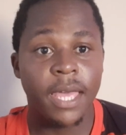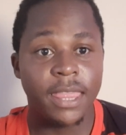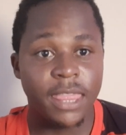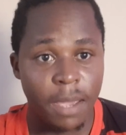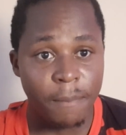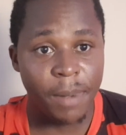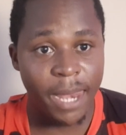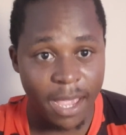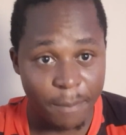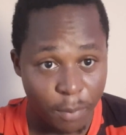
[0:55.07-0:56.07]
them
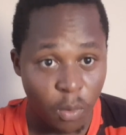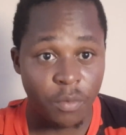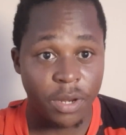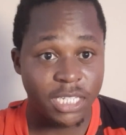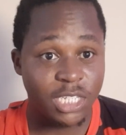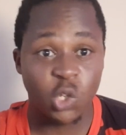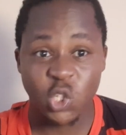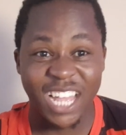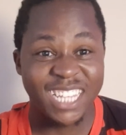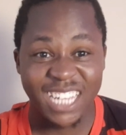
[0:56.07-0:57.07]
playing boring,
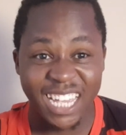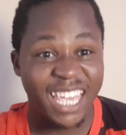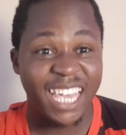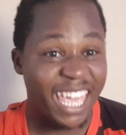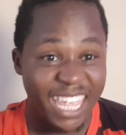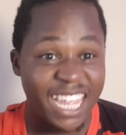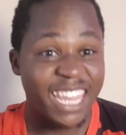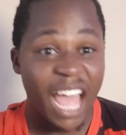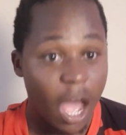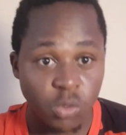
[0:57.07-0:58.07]
not attacking in
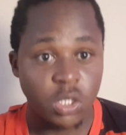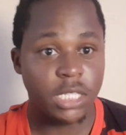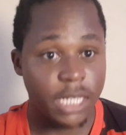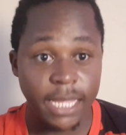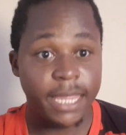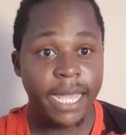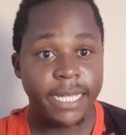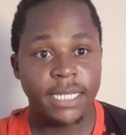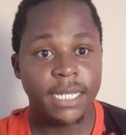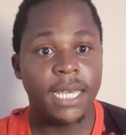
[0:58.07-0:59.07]
and out day and
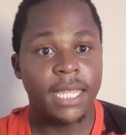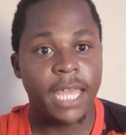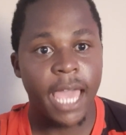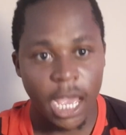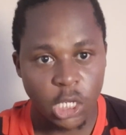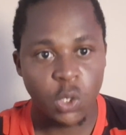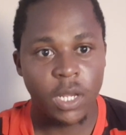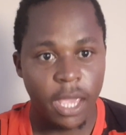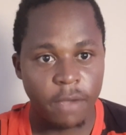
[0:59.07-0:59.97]
night, they actually